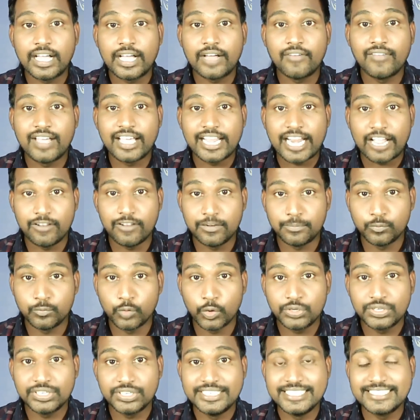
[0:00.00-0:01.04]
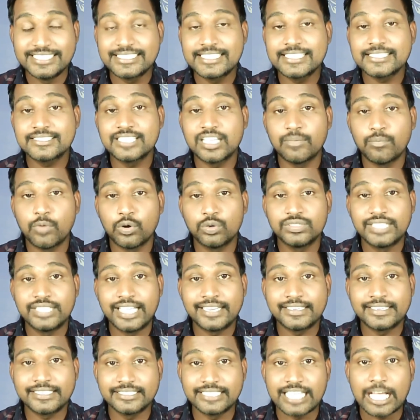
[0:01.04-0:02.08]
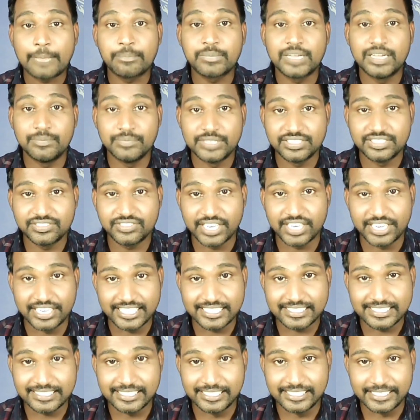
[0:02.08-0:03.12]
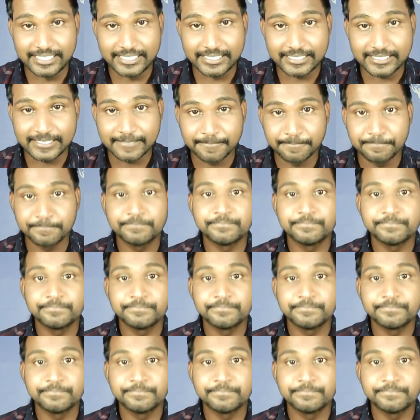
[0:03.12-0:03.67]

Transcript: where I'm going to discuss about that in the upcoming training series.